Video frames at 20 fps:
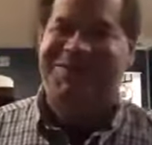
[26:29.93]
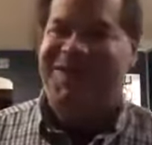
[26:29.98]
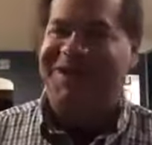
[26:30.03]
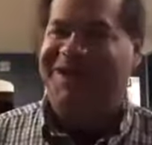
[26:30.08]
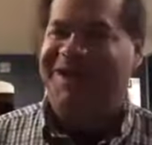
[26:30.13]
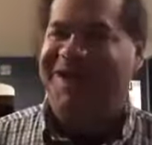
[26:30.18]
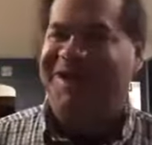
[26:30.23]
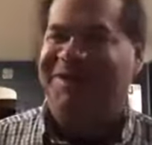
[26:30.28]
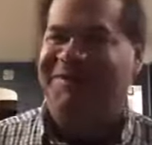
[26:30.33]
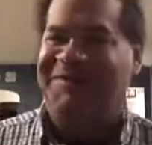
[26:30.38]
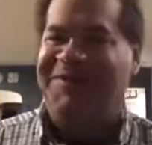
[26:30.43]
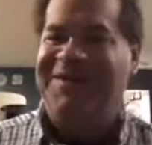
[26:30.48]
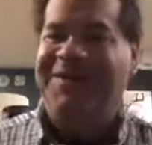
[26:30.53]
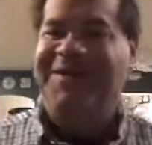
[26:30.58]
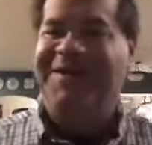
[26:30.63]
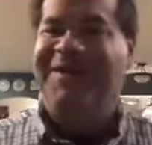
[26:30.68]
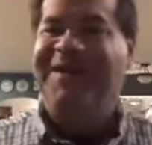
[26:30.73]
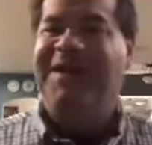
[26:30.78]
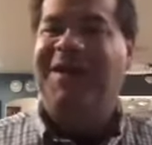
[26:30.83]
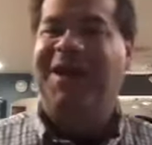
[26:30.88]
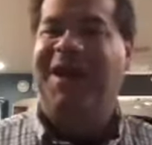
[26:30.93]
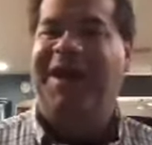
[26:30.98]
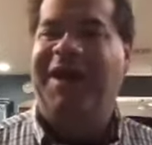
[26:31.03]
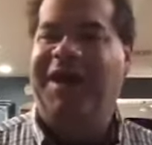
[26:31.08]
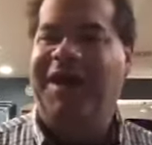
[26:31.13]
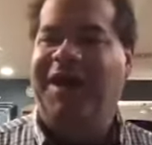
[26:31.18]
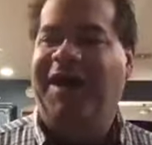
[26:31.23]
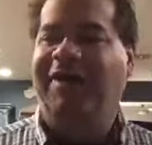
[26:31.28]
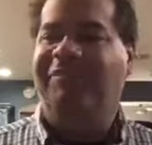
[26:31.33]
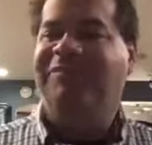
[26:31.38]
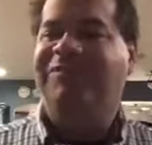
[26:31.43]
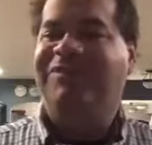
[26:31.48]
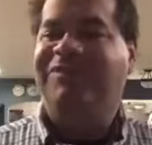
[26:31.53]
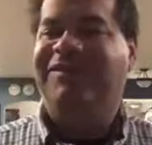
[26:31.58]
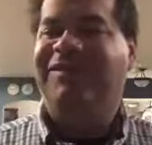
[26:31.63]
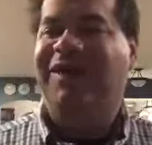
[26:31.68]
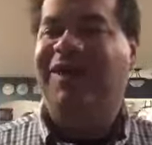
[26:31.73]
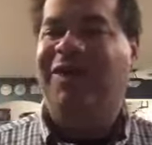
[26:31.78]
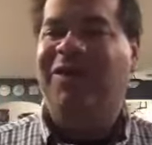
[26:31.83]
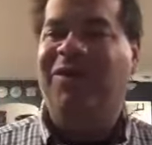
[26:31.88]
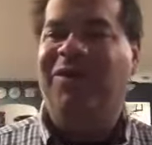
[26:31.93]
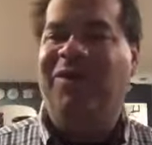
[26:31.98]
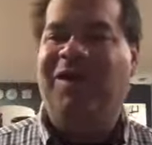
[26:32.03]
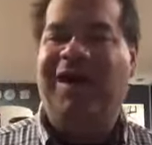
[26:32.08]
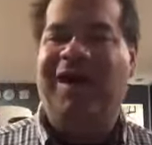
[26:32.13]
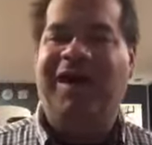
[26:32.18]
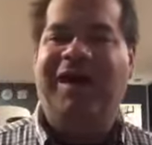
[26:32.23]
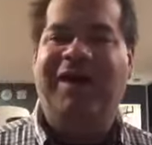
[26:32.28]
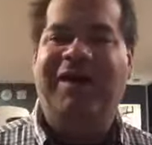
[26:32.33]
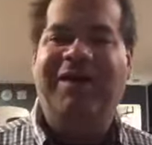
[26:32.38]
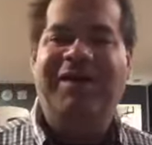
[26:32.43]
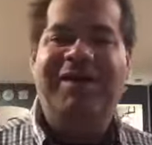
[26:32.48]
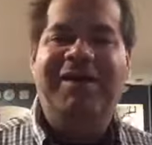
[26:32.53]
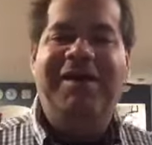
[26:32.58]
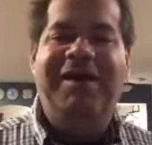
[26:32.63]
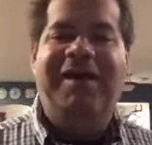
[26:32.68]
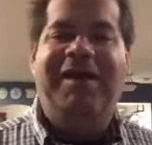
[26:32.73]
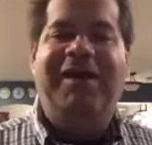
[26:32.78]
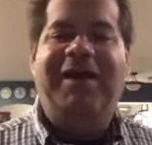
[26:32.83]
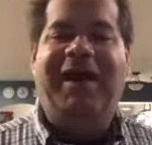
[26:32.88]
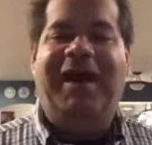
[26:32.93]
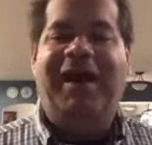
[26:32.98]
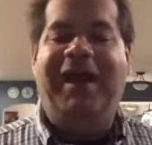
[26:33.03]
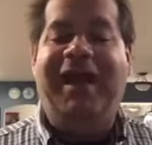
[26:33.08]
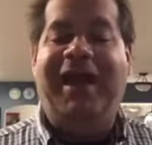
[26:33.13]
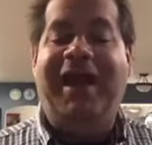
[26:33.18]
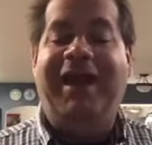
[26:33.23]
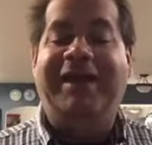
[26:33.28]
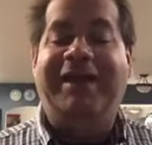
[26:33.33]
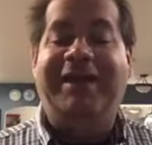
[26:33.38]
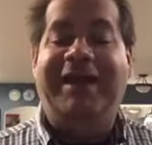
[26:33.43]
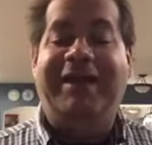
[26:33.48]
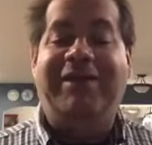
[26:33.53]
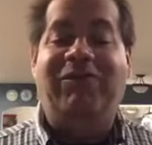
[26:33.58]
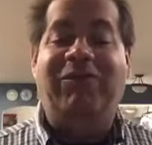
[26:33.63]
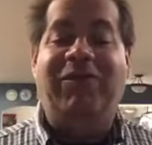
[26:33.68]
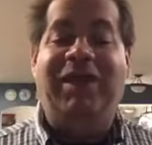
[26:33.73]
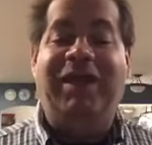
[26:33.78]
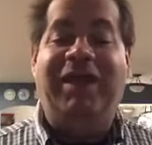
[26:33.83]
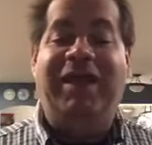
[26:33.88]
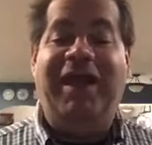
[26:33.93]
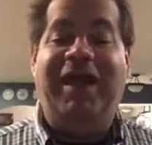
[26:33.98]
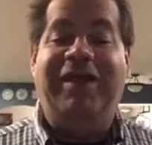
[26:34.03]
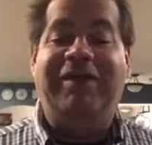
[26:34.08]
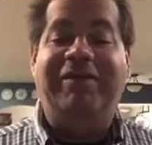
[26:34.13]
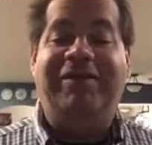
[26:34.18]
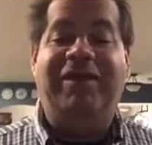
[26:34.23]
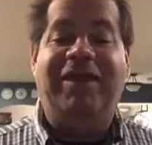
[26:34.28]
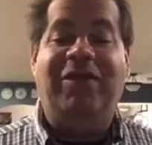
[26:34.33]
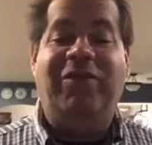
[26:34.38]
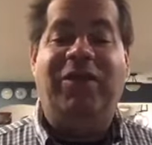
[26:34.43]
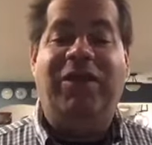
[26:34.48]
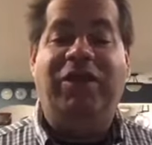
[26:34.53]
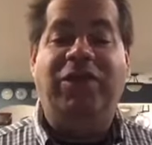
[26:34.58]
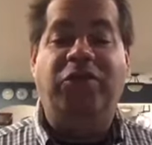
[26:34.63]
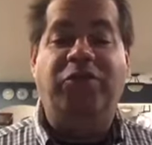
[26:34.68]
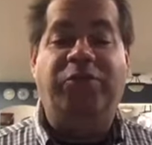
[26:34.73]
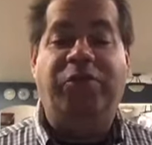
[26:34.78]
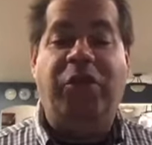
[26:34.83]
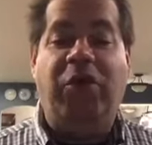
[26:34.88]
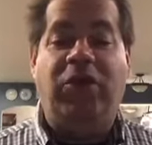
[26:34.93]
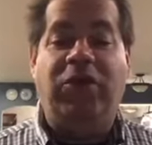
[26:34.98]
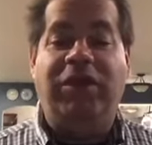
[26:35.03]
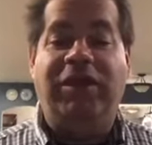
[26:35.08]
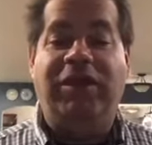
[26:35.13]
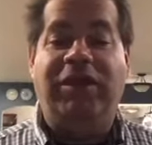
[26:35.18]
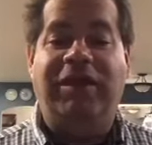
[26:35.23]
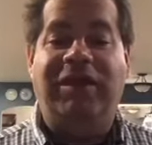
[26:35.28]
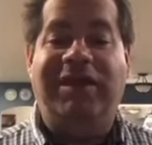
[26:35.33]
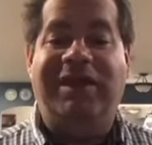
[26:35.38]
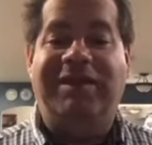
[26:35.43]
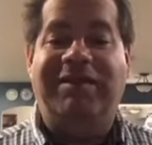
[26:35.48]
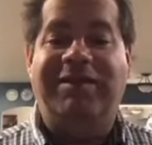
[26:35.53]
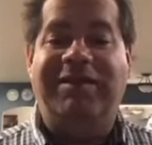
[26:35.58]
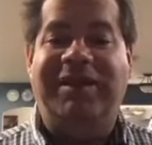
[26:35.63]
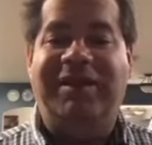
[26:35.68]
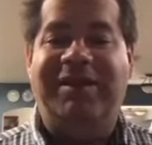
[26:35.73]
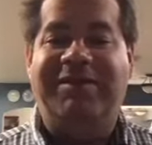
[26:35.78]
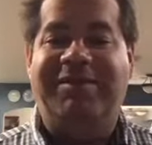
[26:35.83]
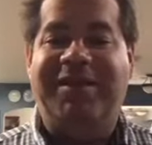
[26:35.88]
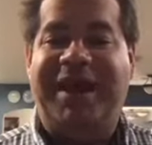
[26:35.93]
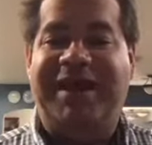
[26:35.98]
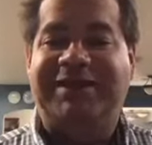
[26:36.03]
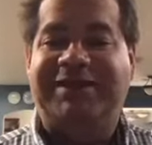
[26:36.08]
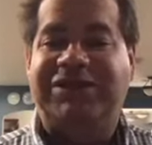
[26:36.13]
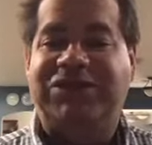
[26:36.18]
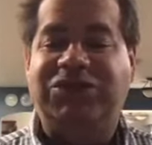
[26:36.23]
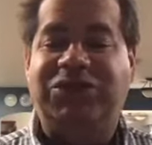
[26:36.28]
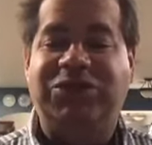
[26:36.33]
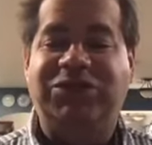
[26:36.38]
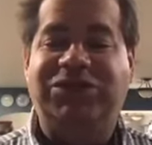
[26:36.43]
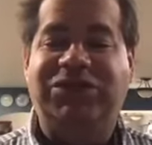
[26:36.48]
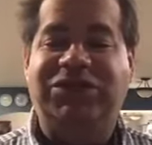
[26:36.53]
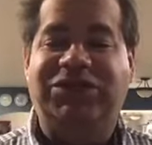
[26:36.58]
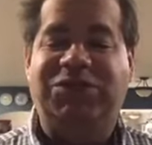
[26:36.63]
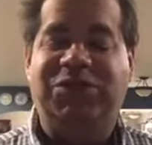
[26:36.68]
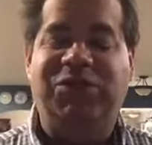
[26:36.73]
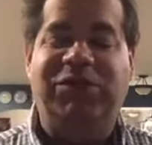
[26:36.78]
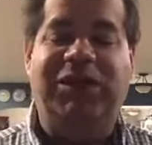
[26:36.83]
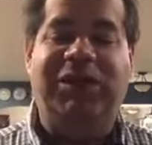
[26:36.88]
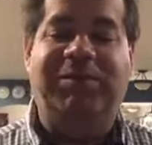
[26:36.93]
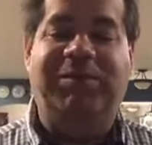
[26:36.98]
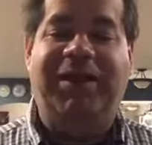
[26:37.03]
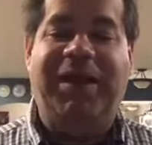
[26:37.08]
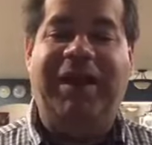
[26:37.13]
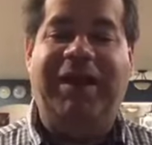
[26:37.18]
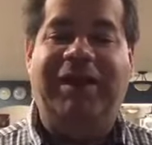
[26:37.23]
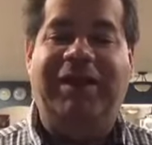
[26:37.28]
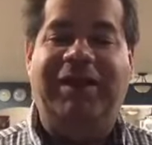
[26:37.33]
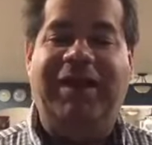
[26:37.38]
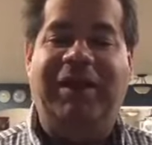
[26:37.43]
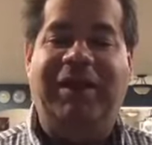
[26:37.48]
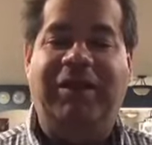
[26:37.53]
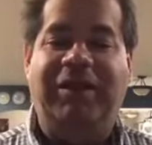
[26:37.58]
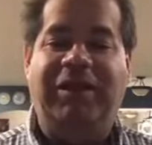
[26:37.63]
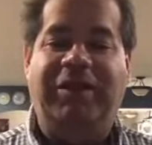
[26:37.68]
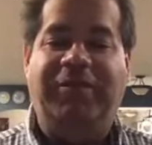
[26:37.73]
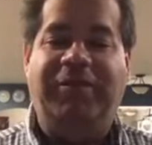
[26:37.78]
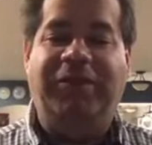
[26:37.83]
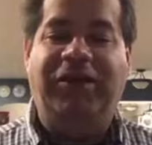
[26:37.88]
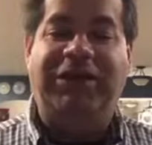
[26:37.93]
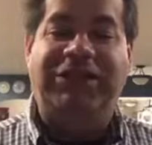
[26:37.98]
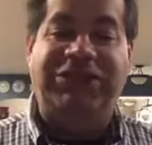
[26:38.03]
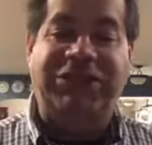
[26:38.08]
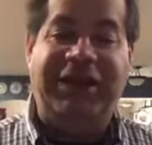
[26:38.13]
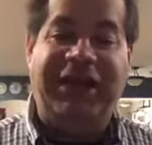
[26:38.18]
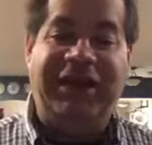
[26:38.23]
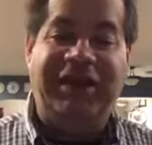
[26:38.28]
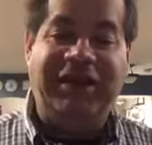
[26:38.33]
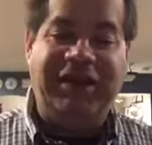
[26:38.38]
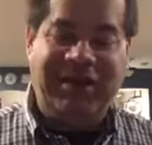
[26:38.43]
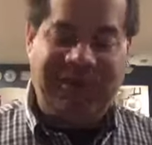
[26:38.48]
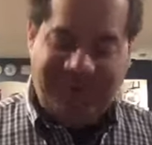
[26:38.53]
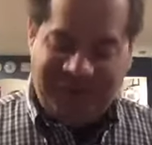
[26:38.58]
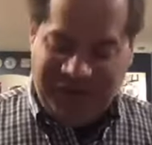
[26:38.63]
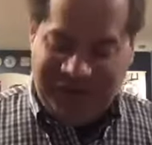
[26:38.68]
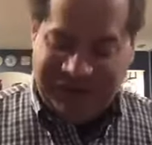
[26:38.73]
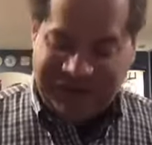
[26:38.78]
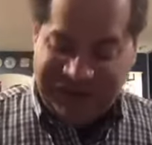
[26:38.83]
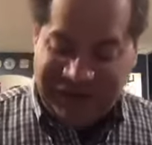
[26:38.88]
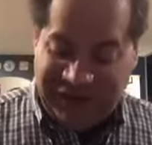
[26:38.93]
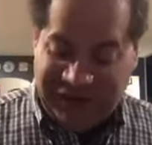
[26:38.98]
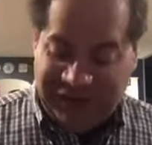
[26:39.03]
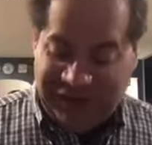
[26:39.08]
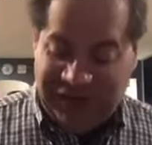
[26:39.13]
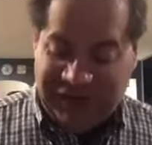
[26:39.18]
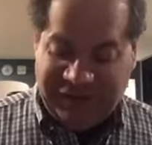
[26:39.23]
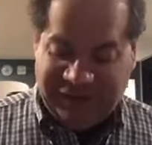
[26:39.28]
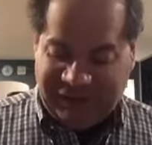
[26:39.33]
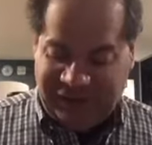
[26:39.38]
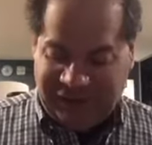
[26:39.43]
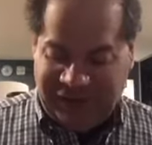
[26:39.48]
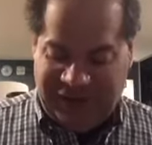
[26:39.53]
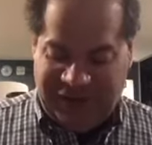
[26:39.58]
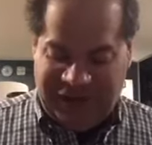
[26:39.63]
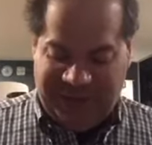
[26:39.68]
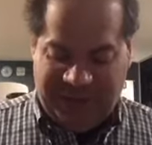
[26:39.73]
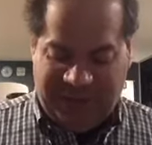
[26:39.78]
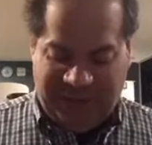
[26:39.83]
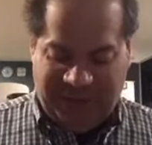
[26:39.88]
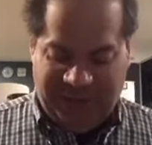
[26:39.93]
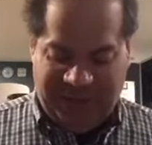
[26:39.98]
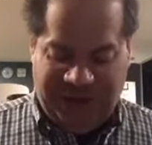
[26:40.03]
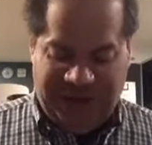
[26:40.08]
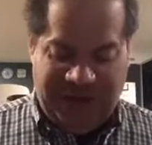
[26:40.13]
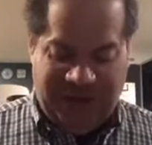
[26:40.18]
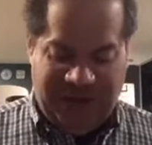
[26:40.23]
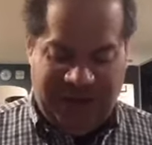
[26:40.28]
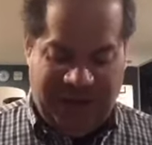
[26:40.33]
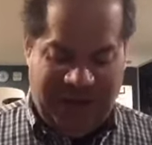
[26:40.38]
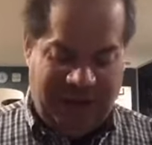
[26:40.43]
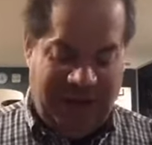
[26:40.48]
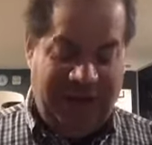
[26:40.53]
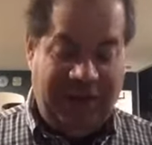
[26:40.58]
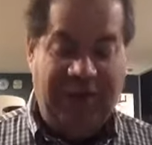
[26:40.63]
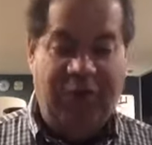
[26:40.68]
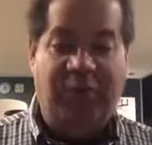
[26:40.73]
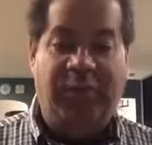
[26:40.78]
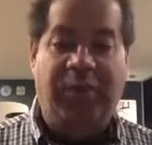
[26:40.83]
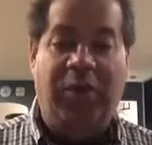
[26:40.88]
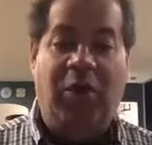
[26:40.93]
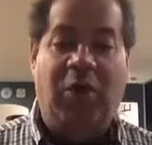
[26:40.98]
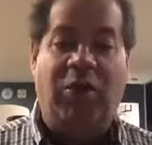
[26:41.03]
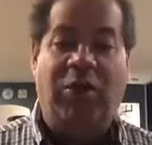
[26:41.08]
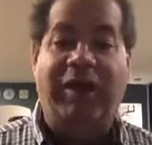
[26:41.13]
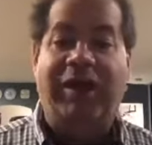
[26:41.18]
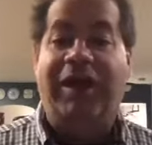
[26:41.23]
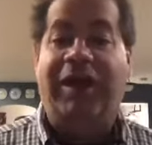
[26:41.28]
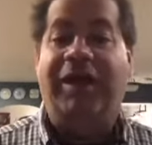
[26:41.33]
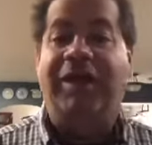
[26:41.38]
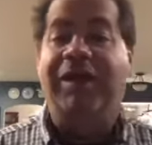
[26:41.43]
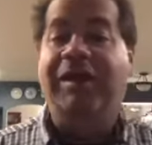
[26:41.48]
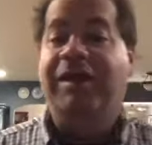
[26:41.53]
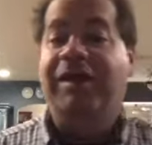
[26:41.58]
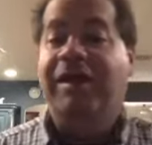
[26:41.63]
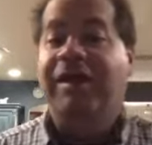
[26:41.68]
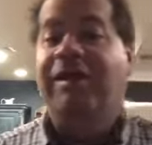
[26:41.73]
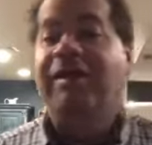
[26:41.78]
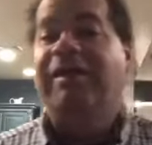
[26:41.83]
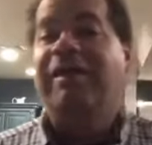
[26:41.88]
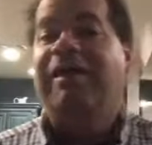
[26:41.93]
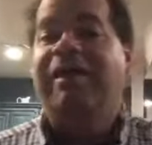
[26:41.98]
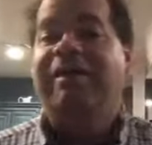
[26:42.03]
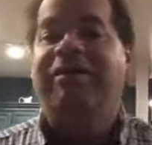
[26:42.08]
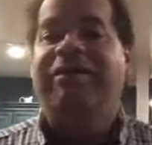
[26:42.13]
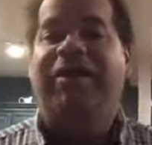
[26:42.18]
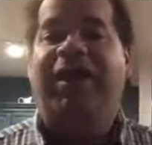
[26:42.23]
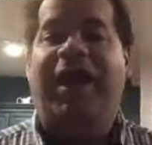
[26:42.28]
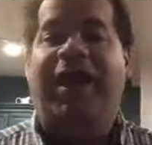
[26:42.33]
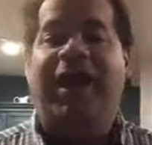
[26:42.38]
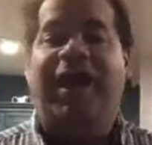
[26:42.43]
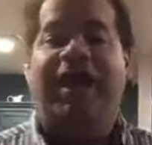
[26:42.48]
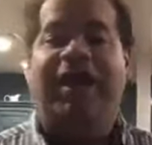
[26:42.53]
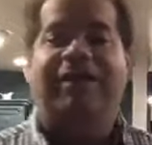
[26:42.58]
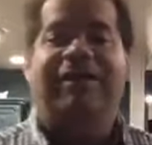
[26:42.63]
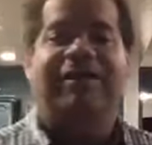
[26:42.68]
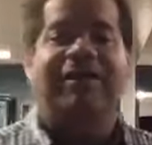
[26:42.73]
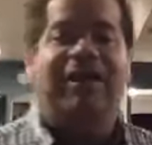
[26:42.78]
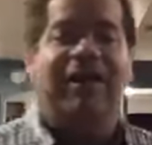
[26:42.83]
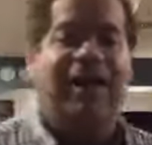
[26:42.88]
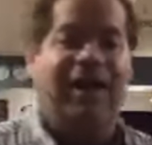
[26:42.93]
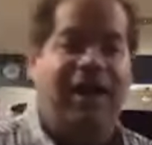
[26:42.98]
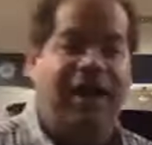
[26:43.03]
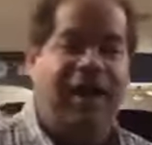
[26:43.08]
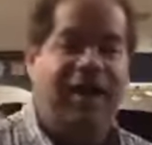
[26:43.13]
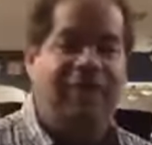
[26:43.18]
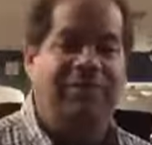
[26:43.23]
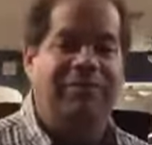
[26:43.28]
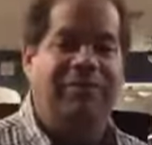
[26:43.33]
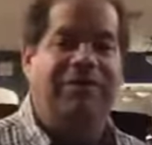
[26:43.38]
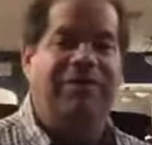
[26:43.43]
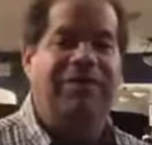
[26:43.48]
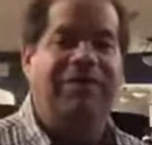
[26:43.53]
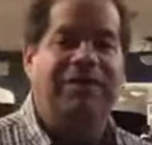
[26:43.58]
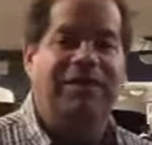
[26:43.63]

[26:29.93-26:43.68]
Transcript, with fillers: right now. Um, so uh, I, I did realize though a loophole in the in the Massachusetts ruling, Bonnie, that you'll appreciate. You'll appreciate this. I came up with a a loophole in it that um,